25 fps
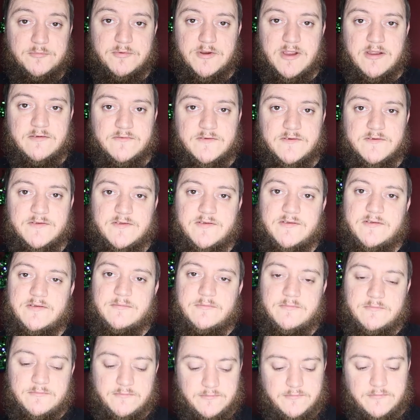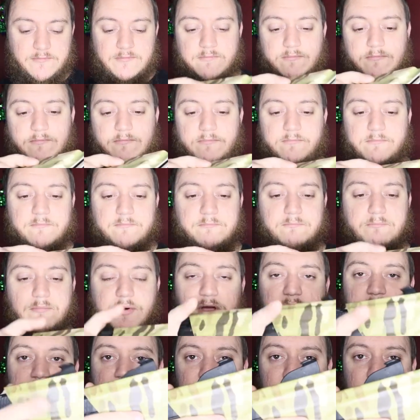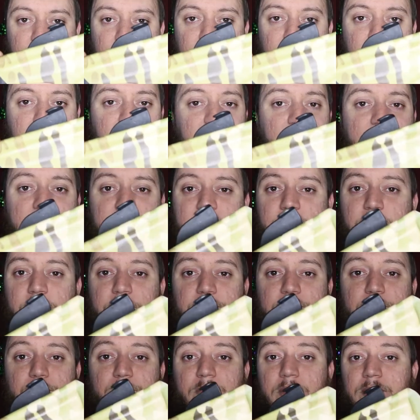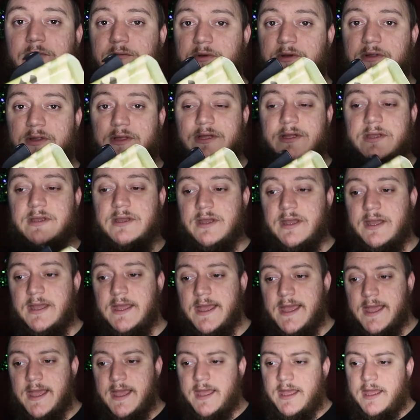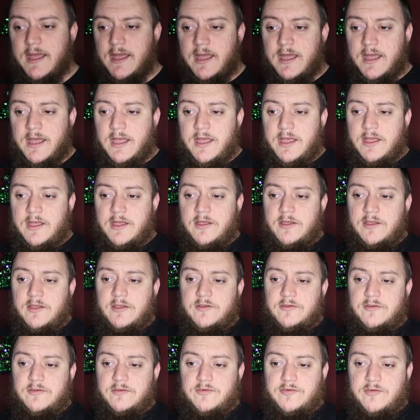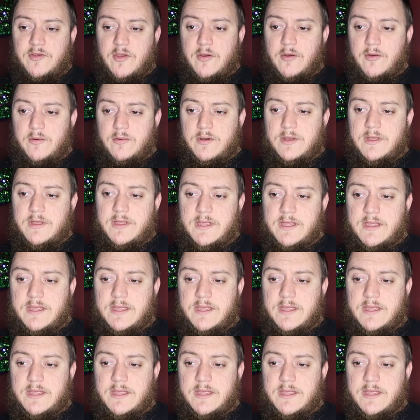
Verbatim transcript: preference, but you can get any color you want, really. So